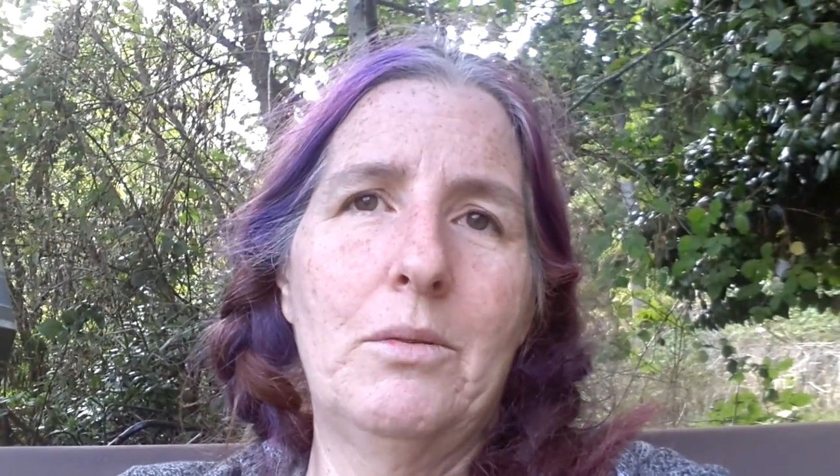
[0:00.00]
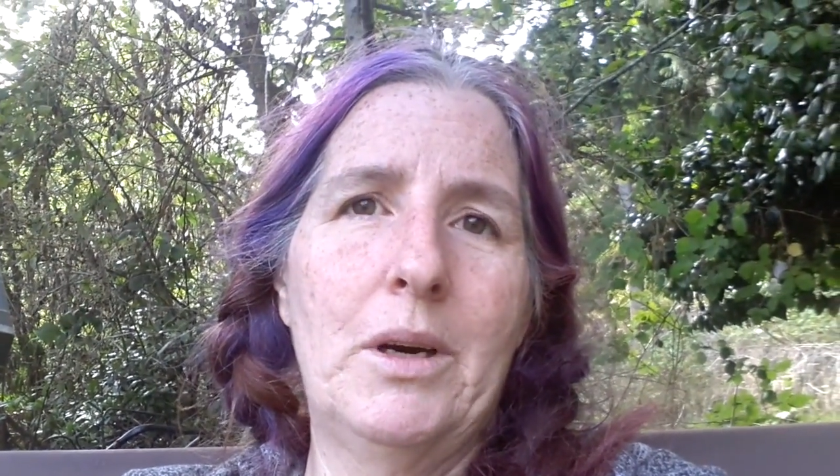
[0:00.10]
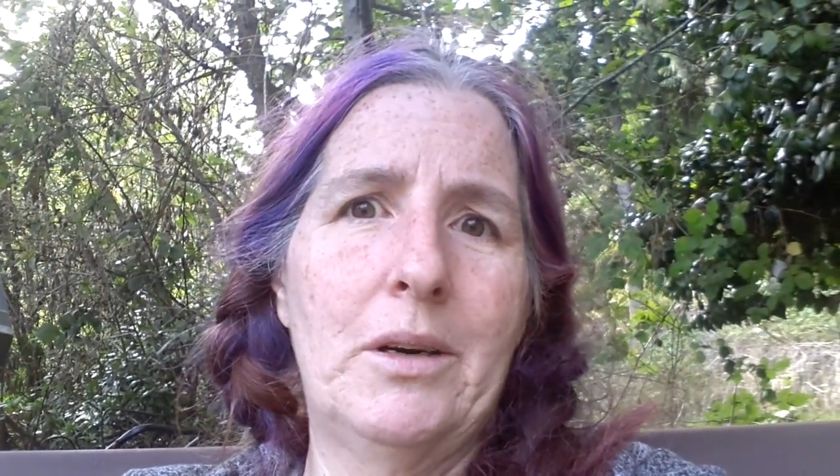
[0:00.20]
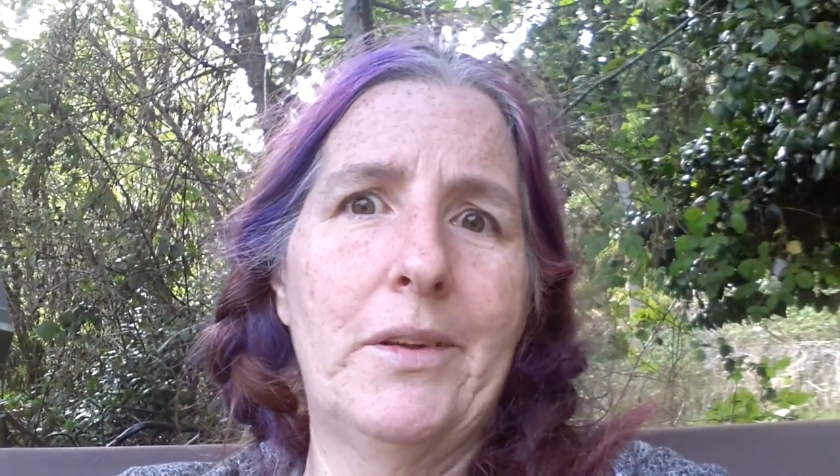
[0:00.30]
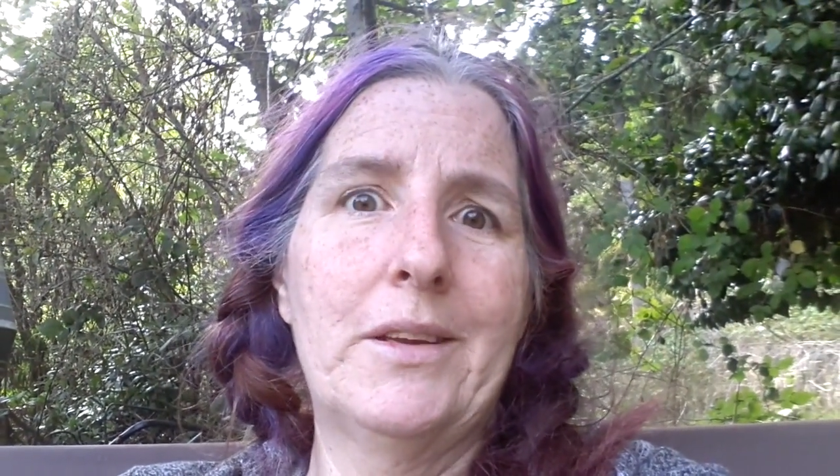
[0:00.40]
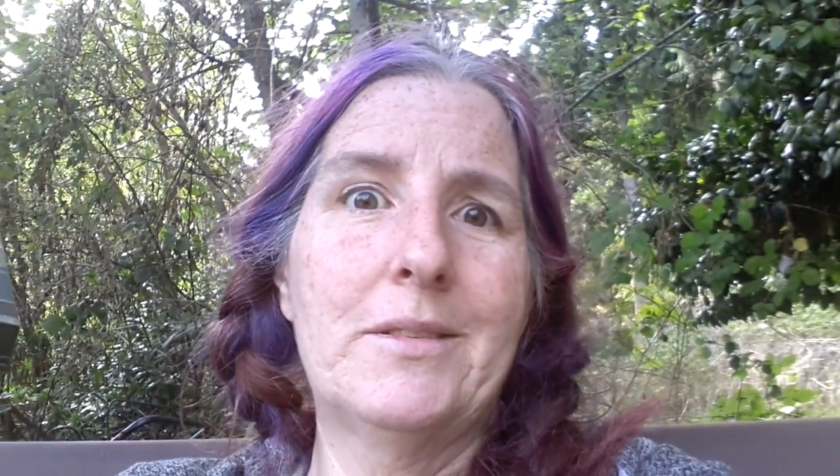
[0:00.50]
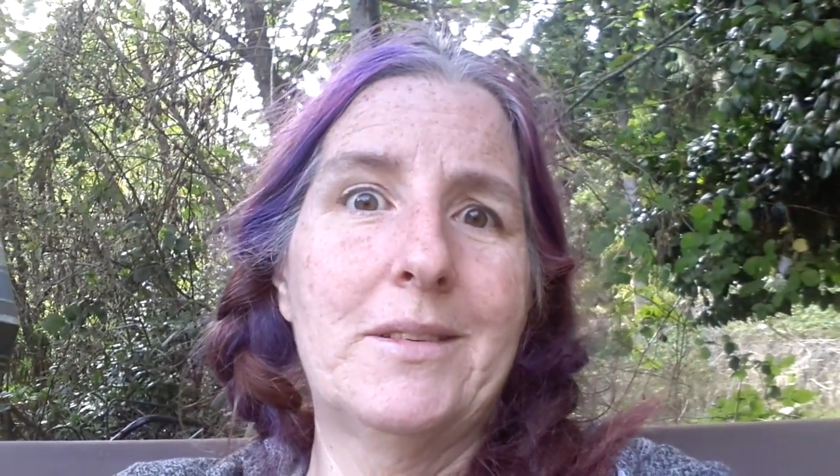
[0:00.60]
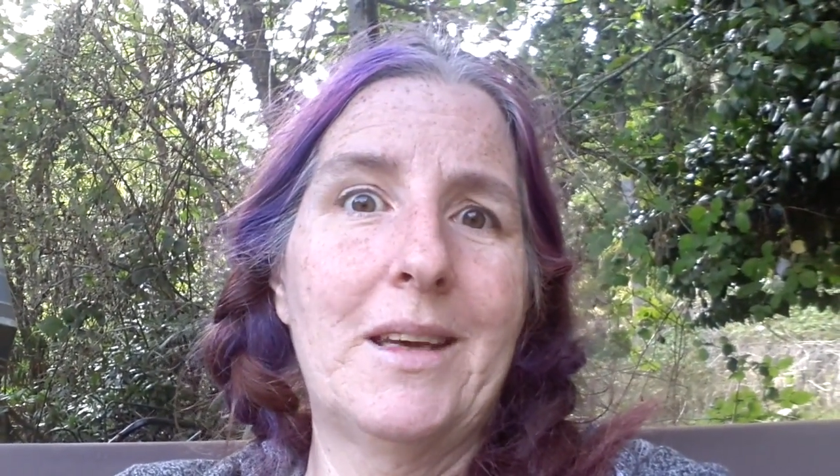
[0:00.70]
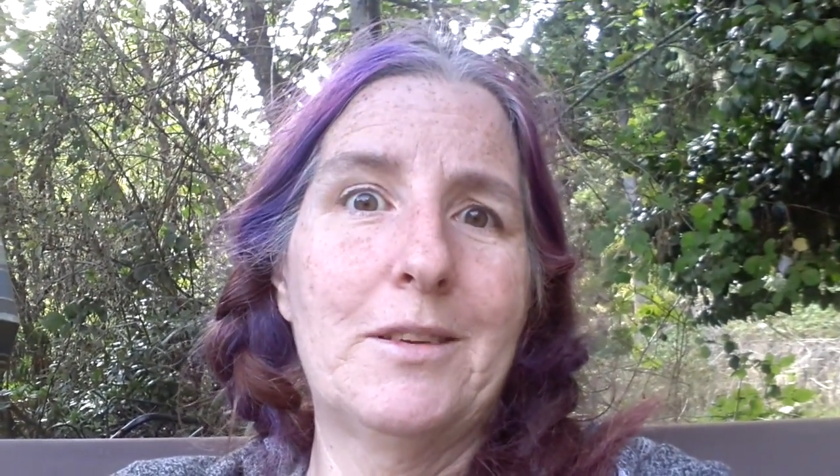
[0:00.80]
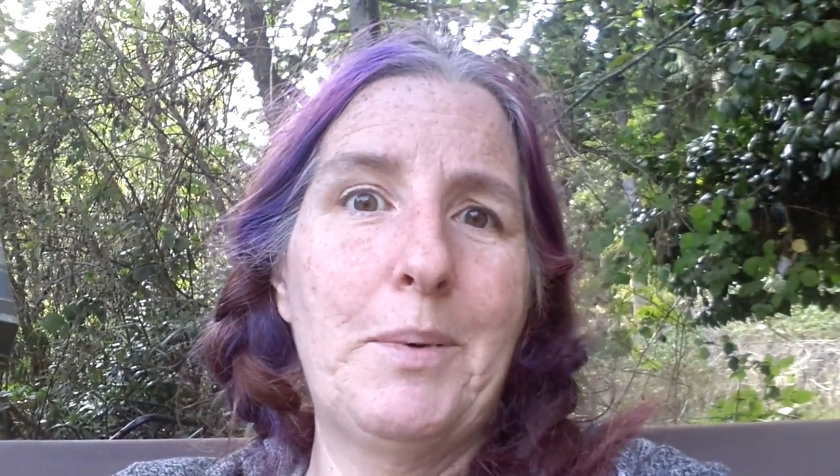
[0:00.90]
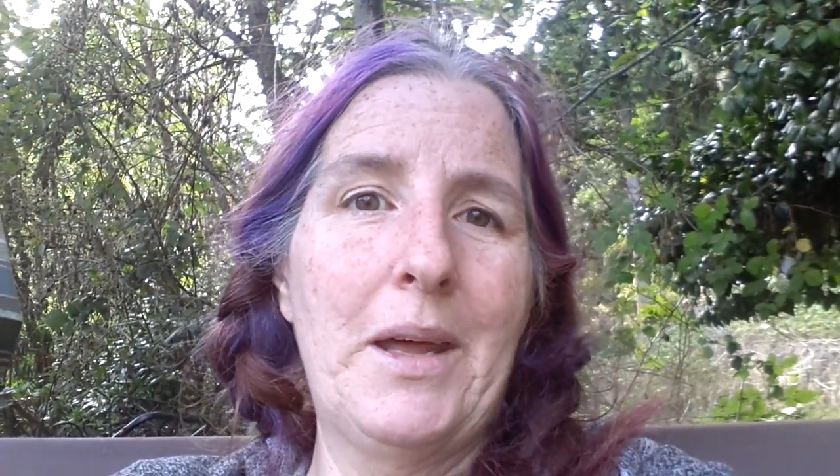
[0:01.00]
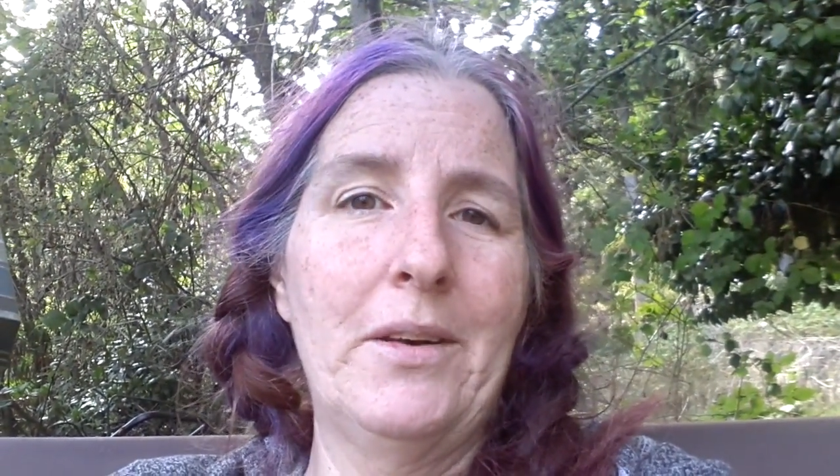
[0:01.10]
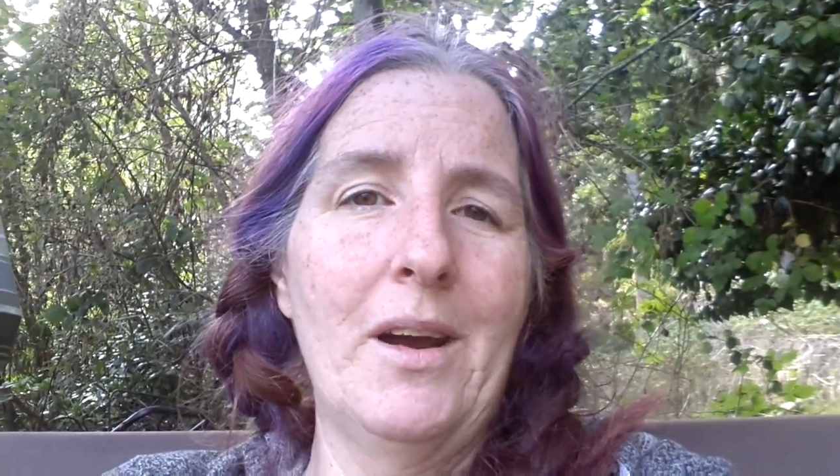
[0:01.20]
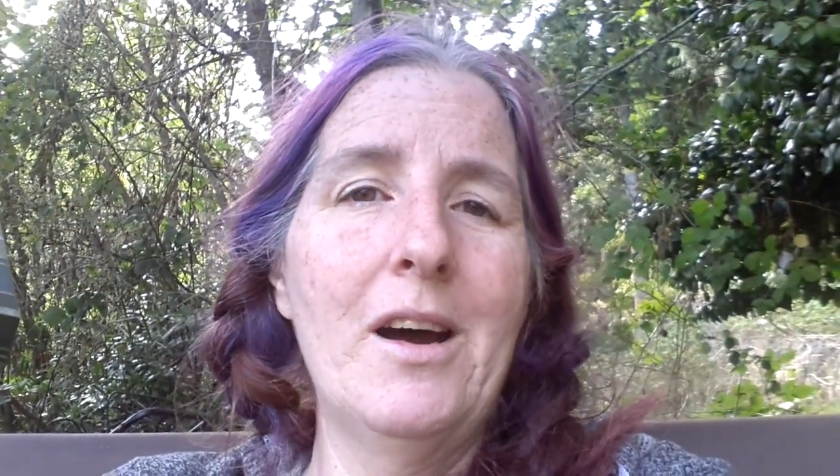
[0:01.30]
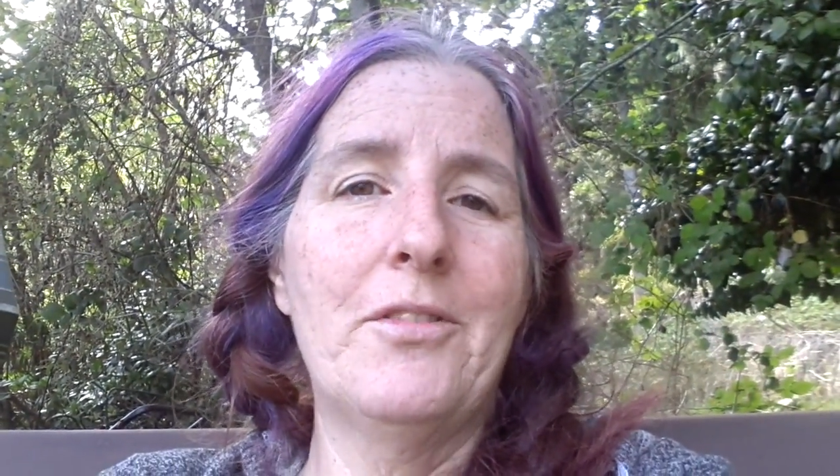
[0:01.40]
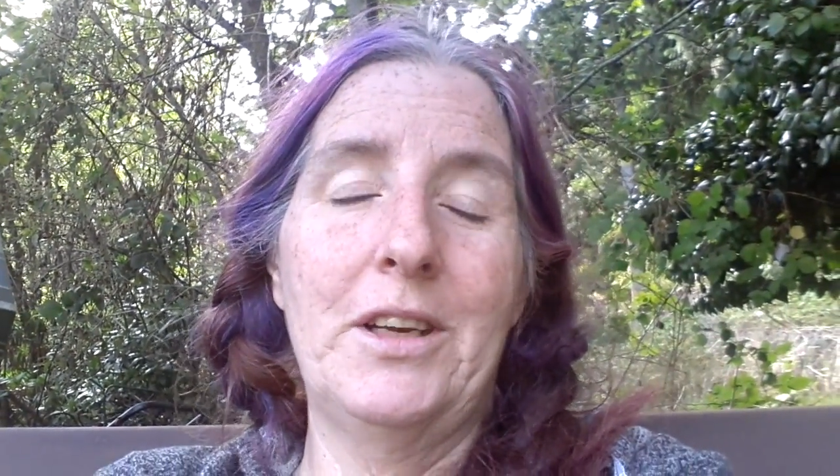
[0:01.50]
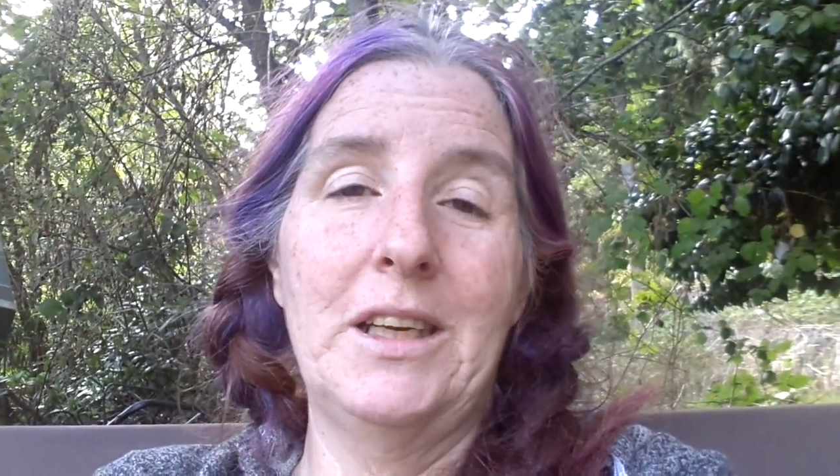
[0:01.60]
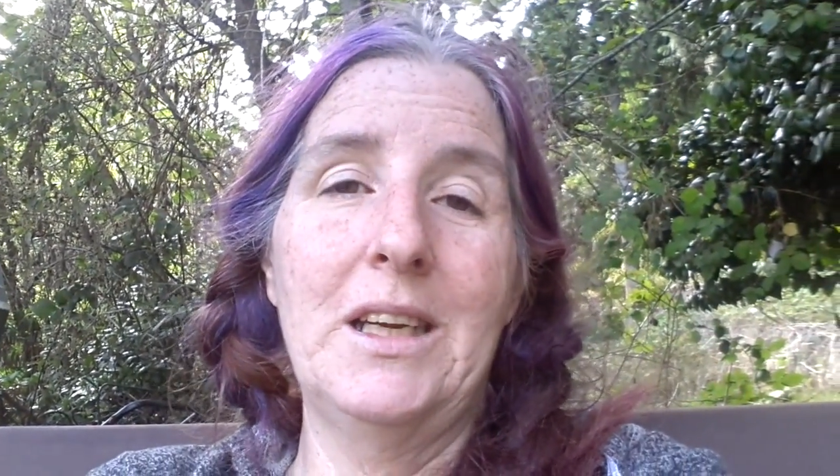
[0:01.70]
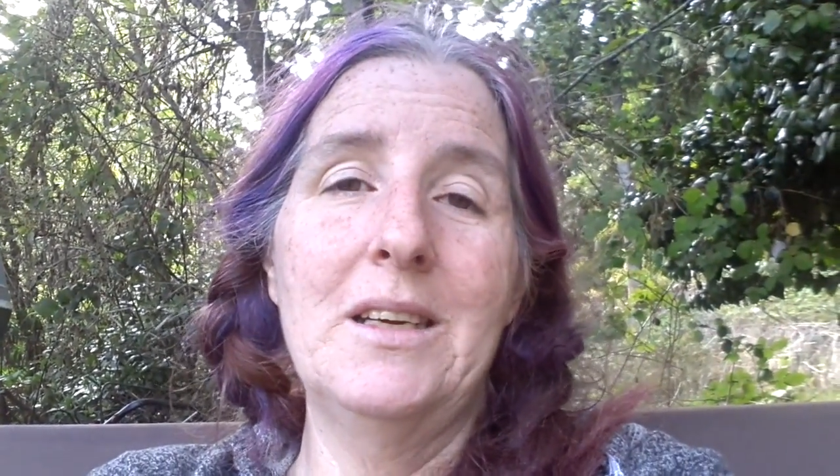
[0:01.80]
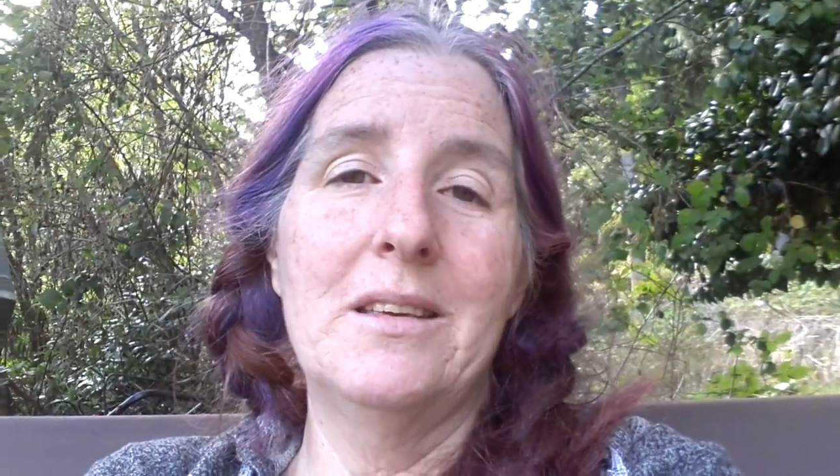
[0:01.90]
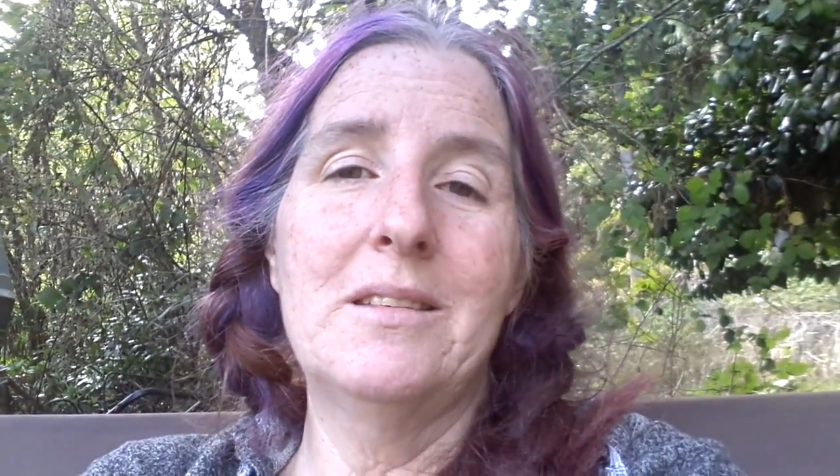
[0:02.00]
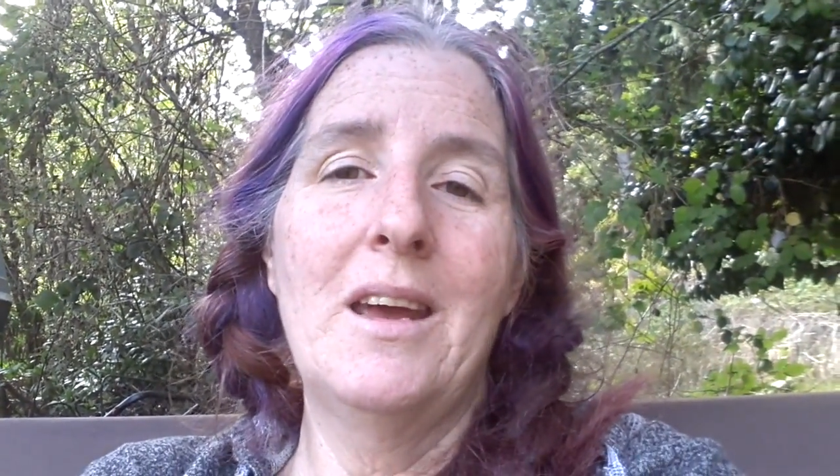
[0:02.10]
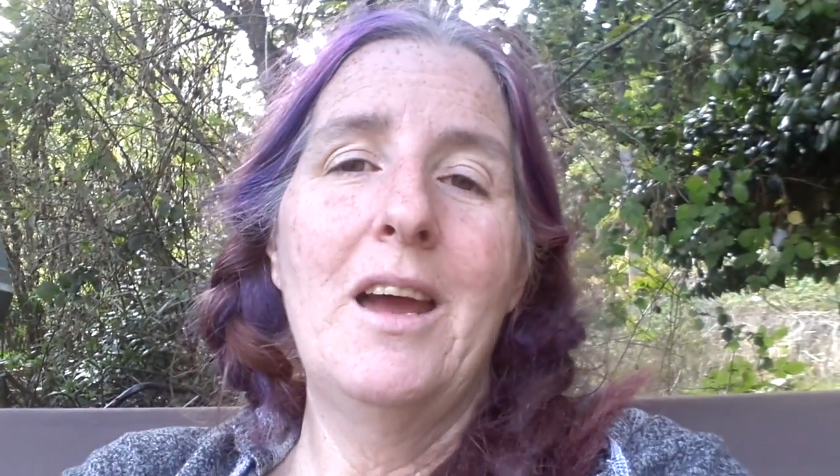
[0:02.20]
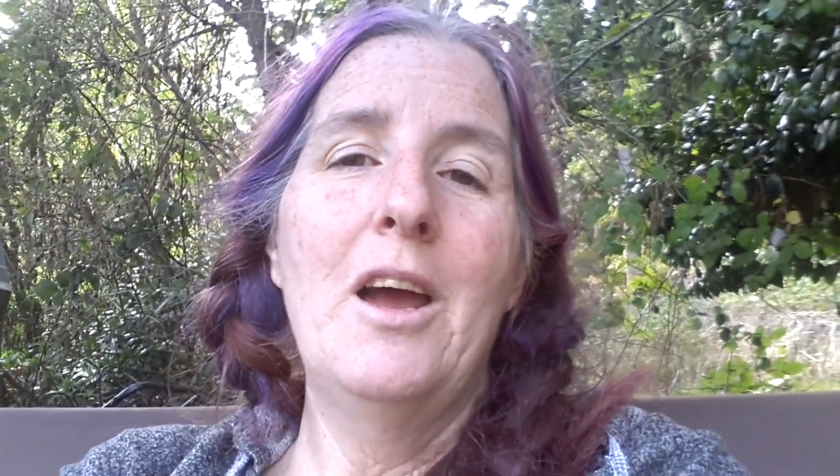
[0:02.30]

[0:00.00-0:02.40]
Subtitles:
wow, that's bad enough, and it is.